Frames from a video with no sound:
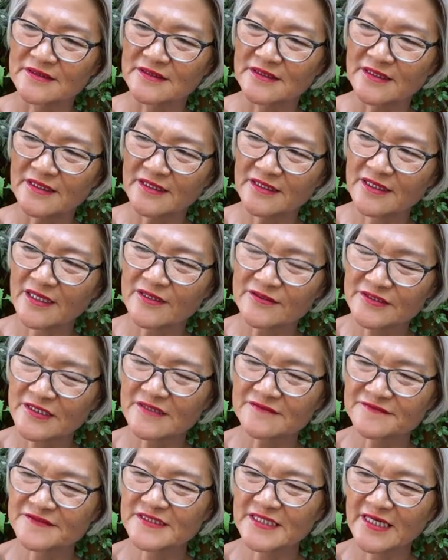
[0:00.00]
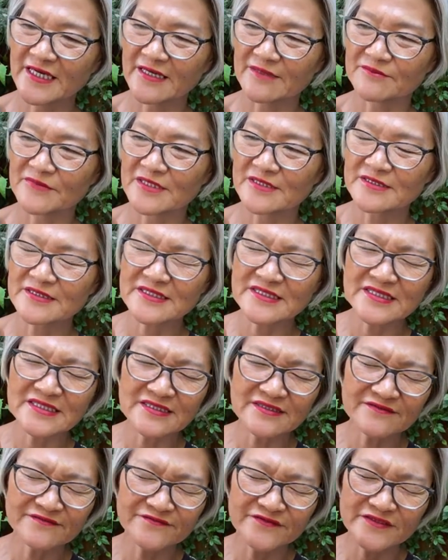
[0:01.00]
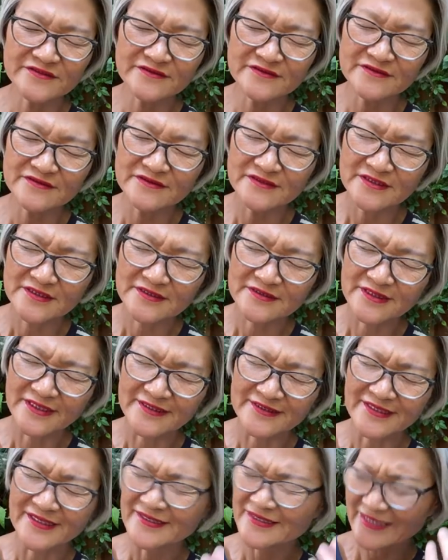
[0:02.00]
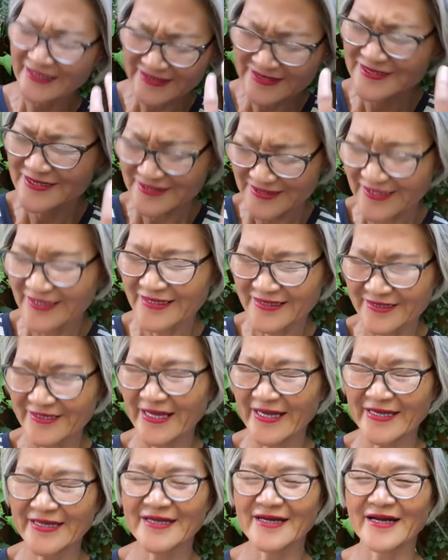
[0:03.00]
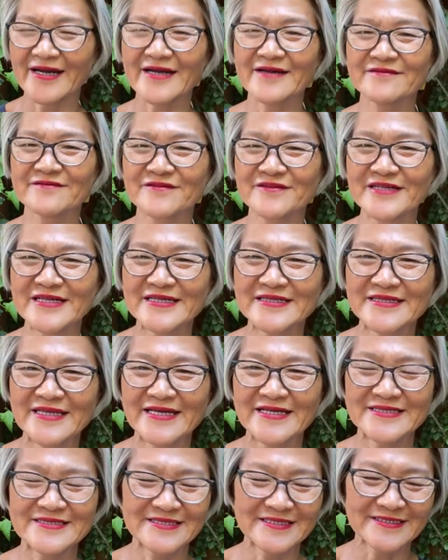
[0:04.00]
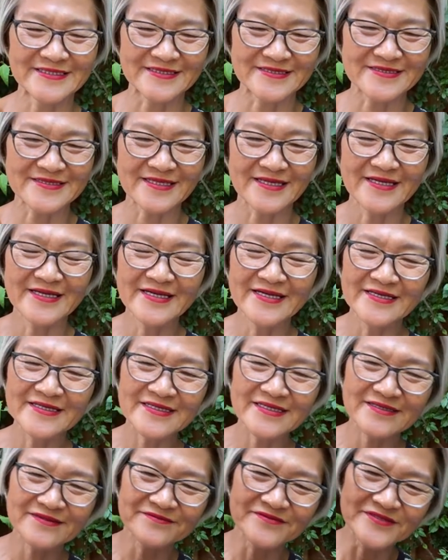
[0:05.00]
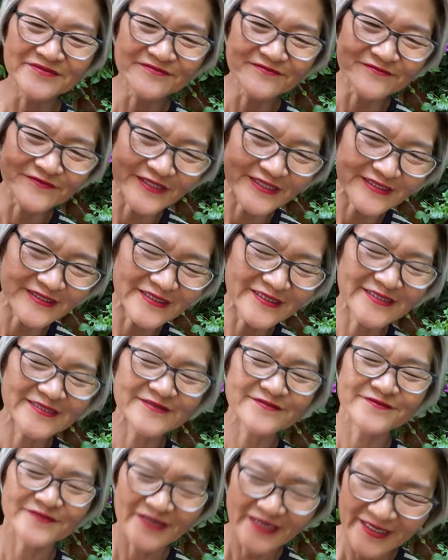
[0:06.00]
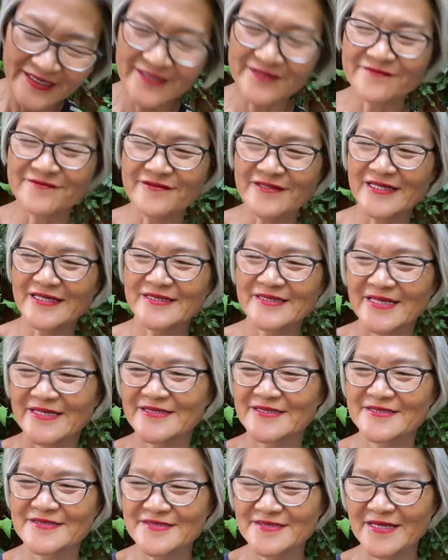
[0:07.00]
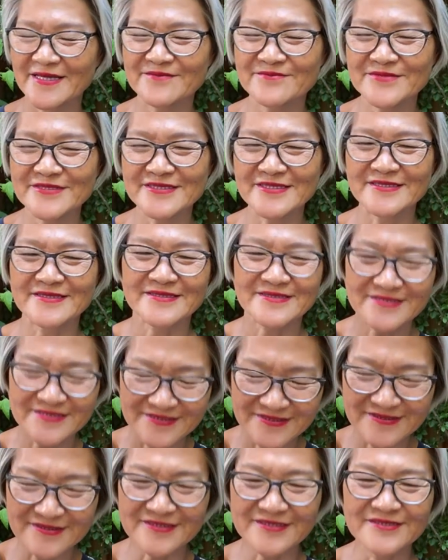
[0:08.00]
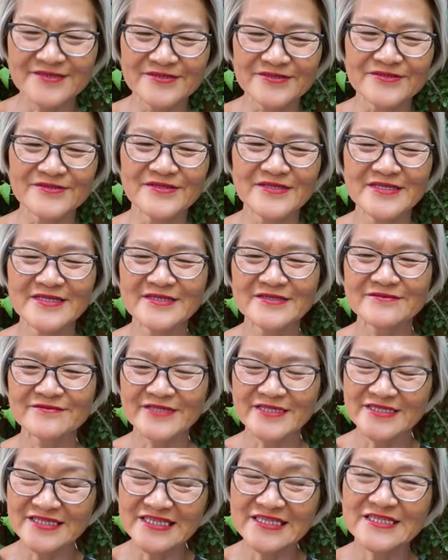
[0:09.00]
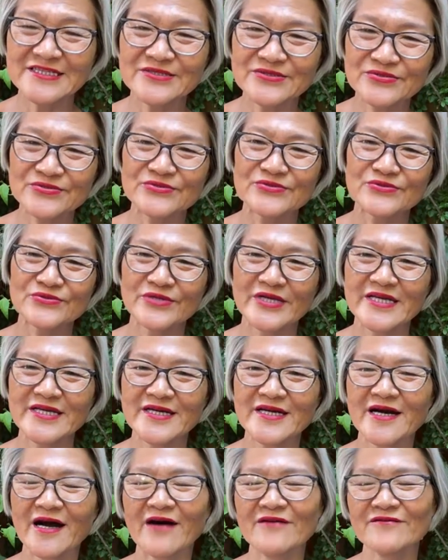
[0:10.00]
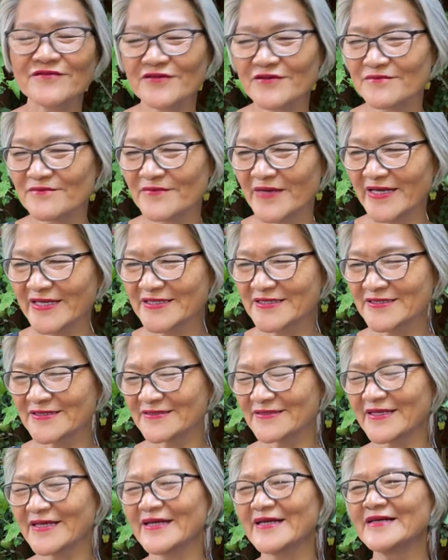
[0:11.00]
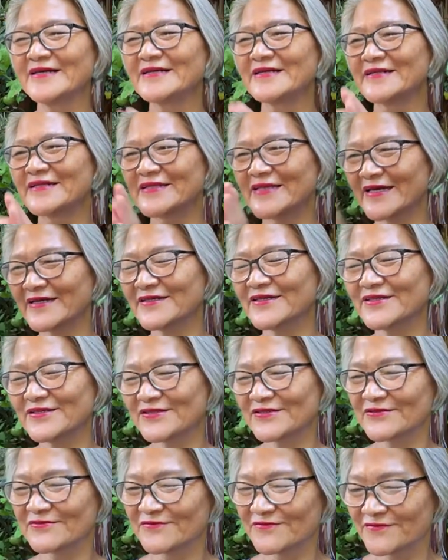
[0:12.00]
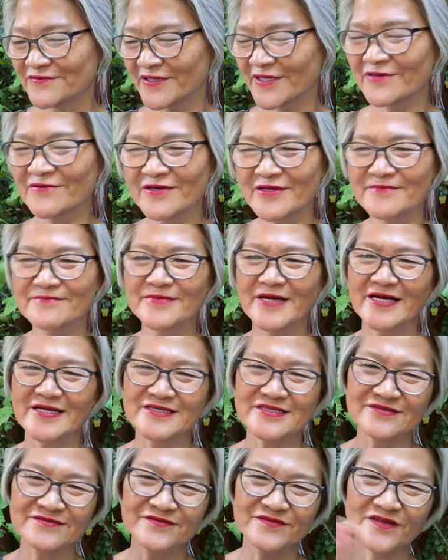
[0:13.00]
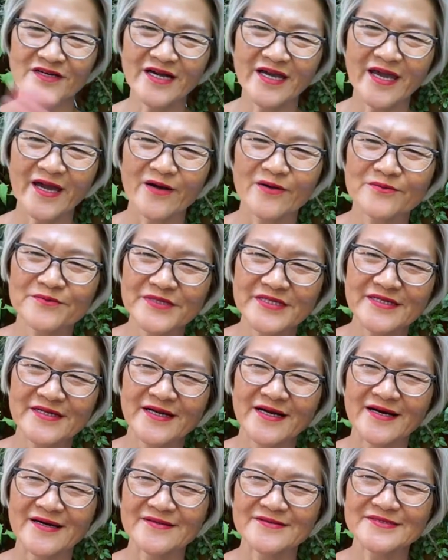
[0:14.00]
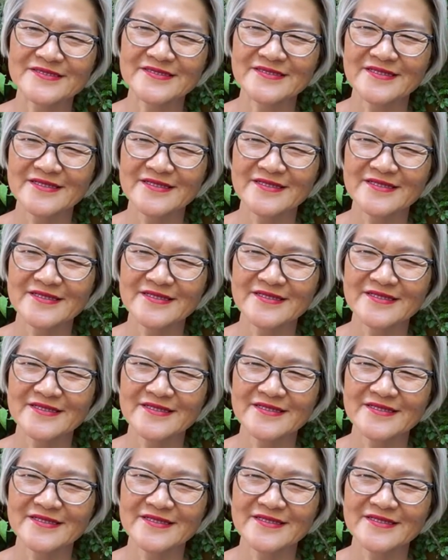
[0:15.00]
a lot of time, even it's like everyday things, even we live every day the same thing, still we need to reconfirmation. Thank you very much for helping out.